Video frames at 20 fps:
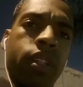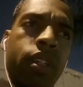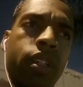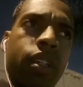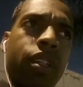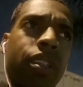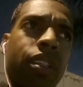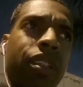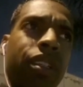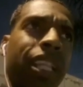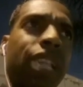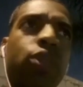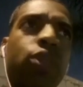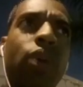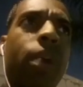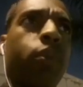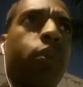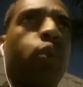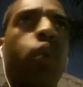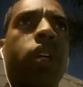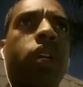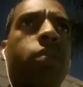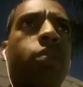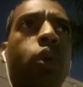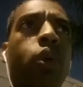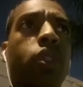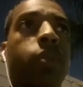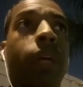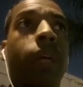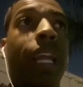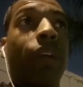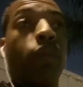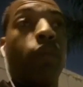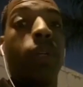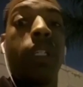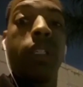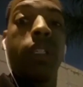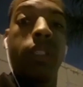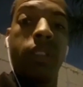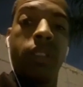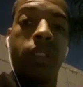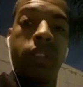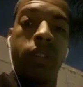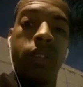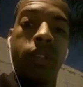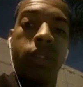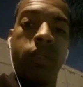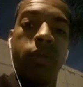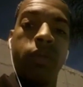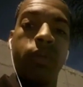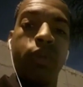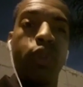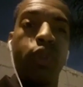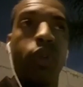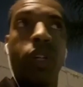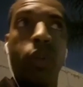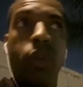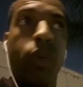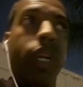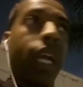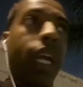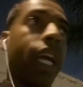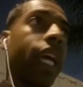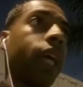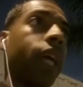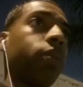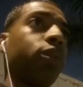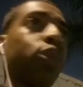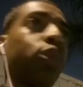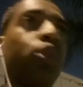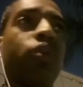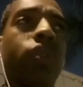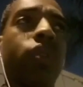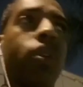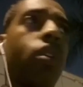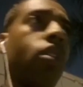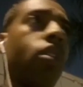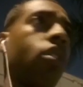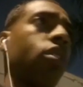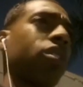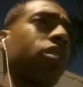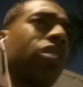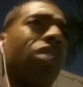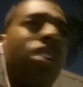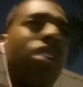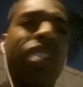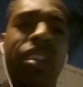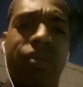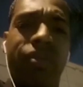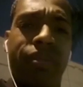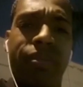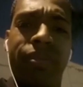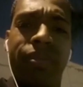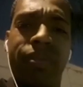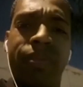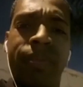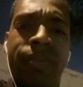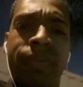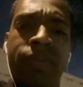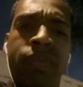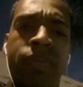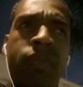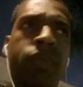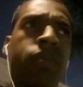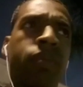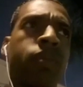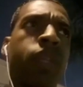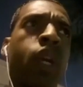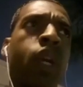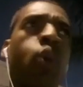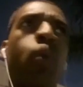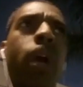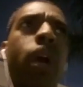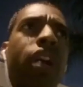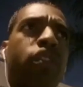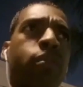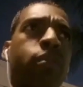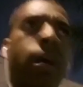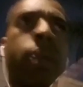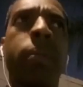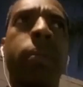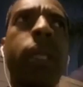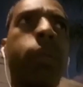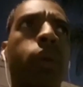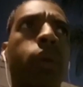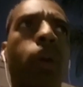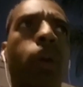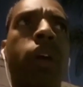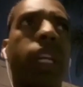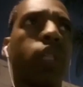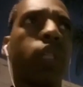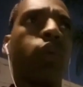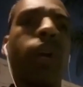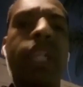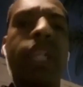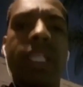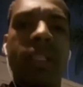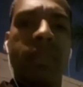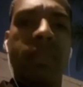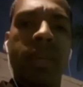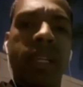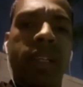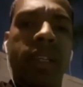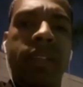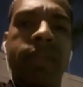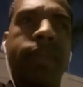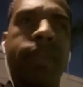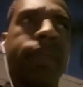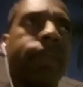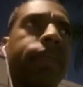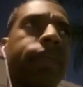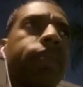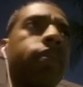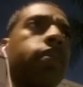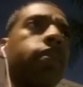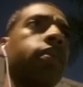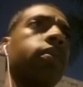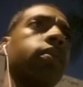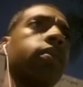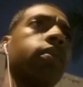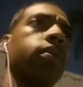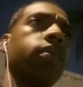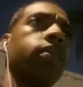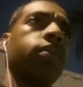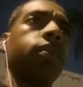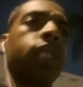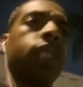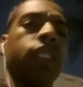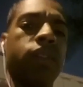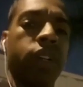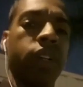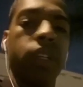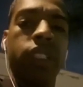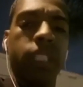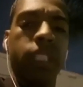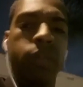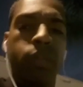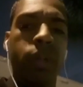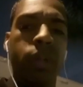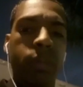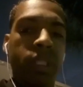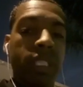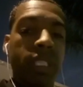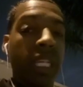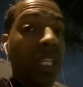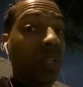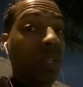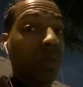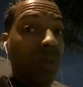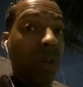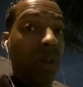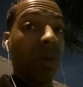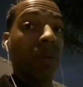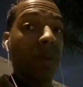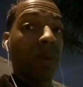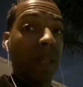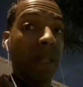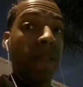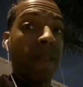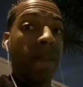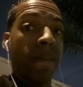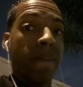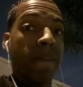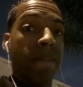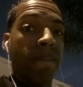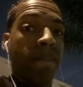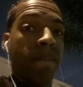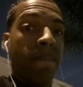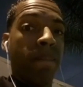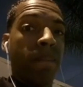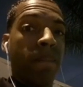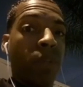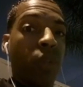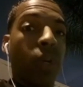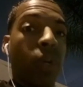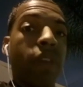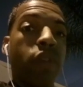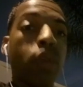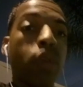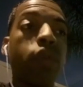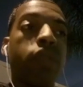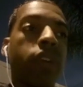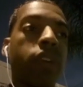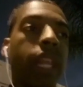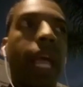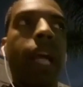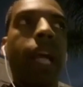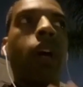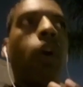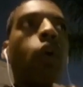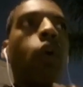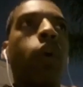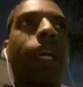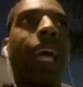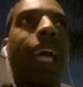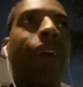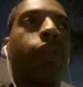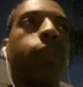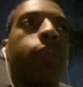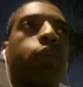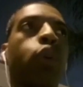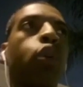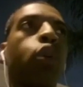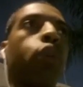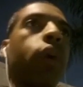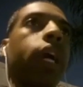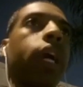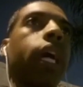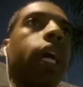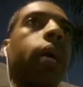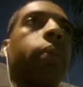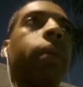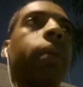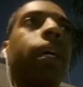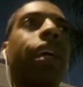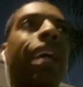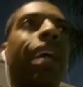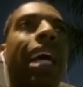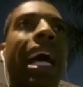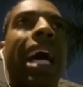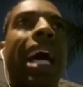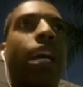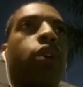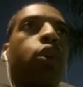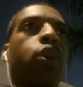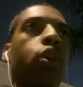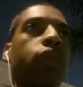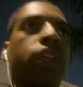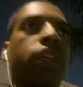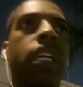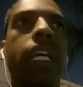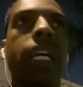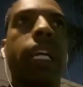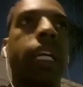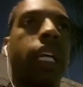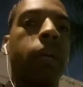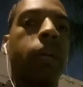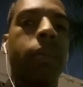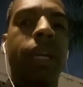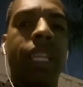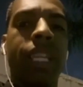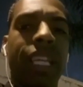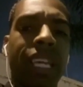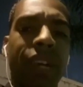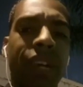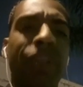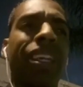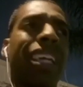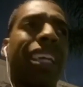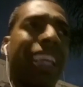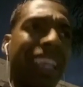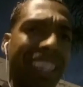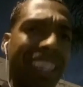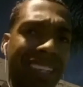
That's where I've been working most of my life, really. Drug rehabs, juvenile halls, all of them. Wherever my people are, that's where I need to be. It's very simple. I'm just letting you know. So if you feel like, oh, we have a program, I don't know if he can come in here. Yeah.